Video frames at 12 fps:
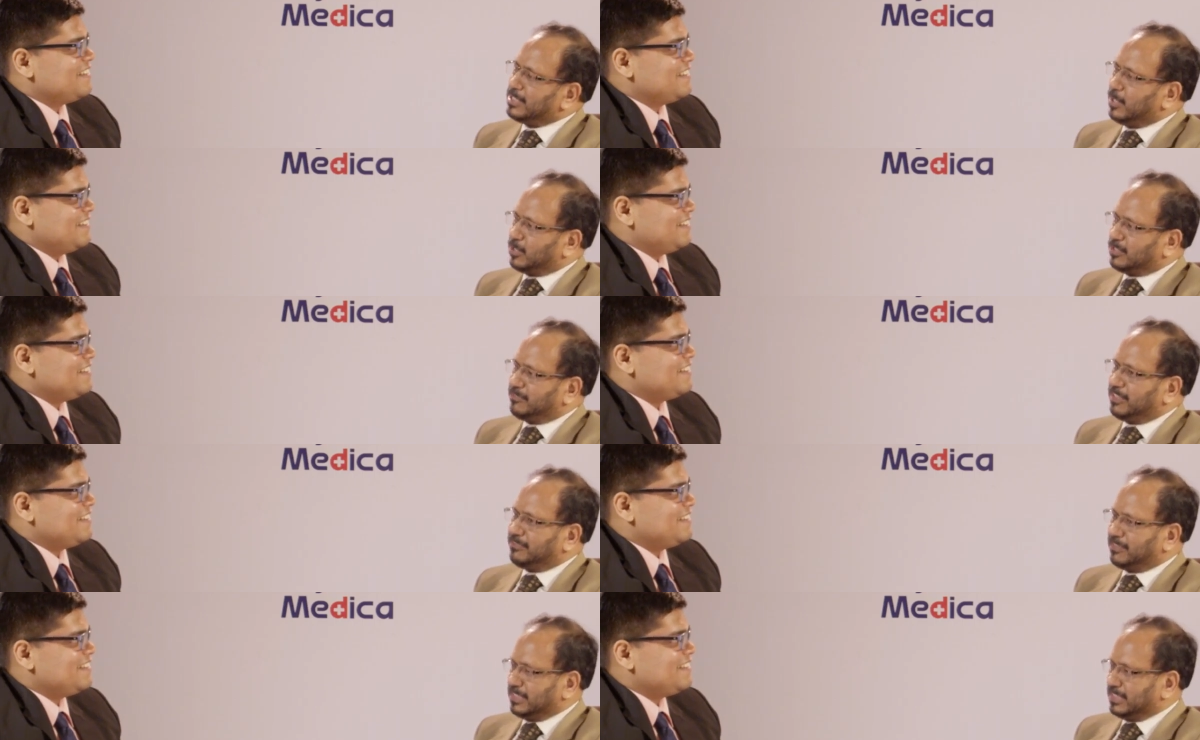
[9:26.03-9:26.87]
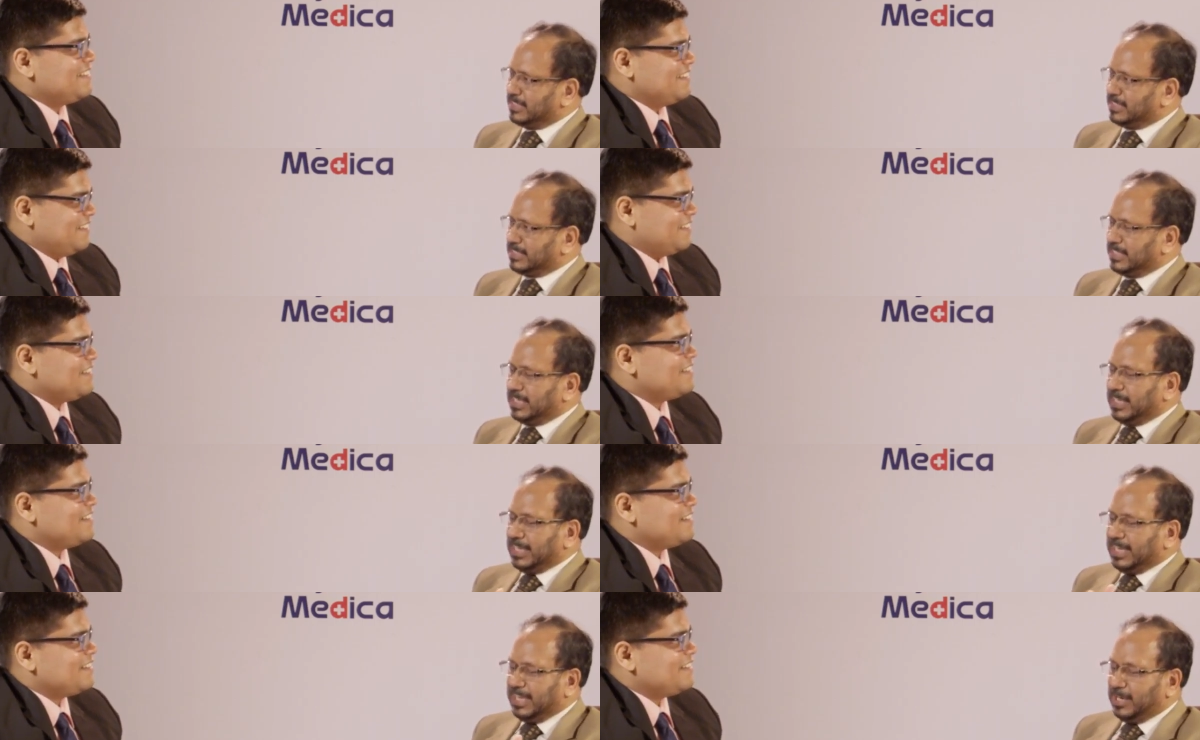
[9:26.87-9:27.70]
Speaker 1: makes lot of difference.
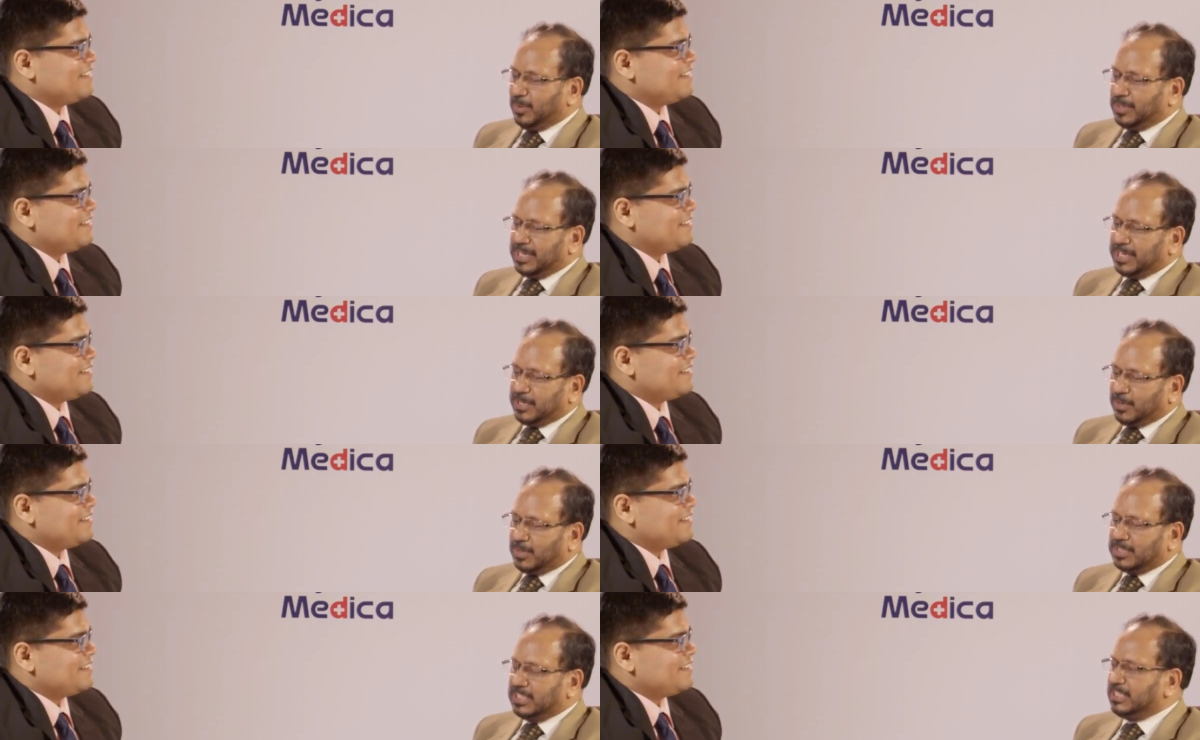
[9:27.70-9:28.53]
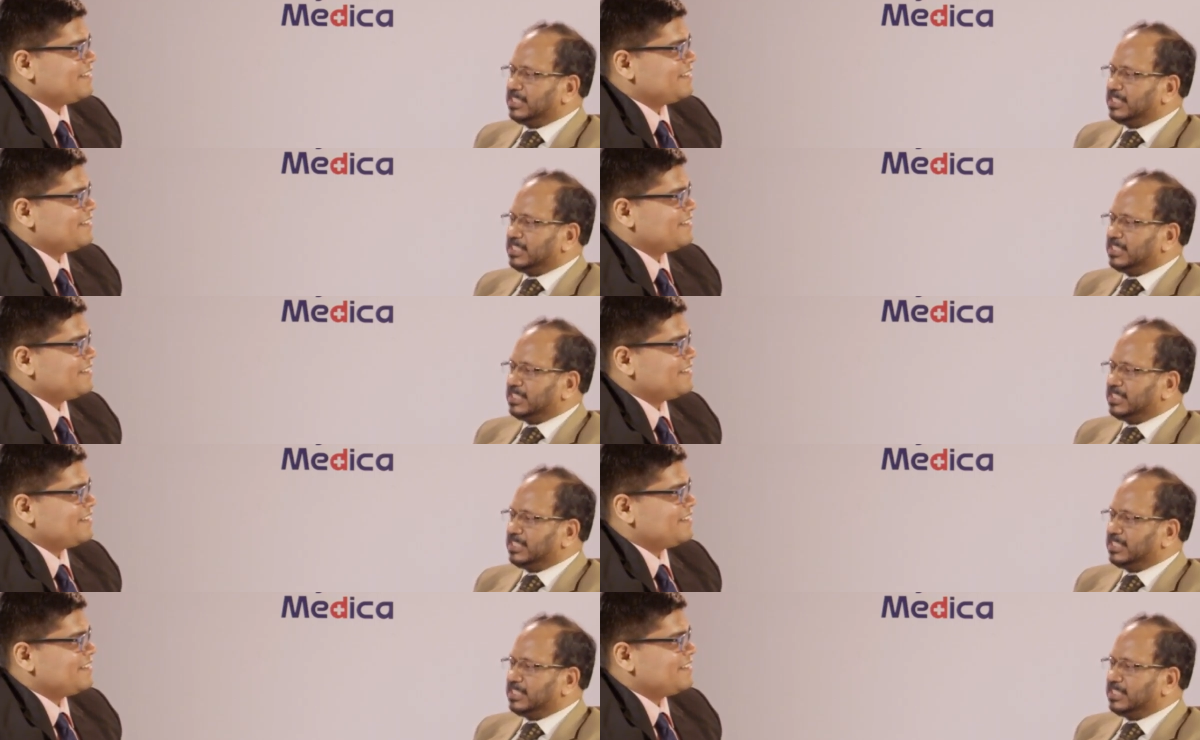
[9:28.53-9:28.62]
And looking at all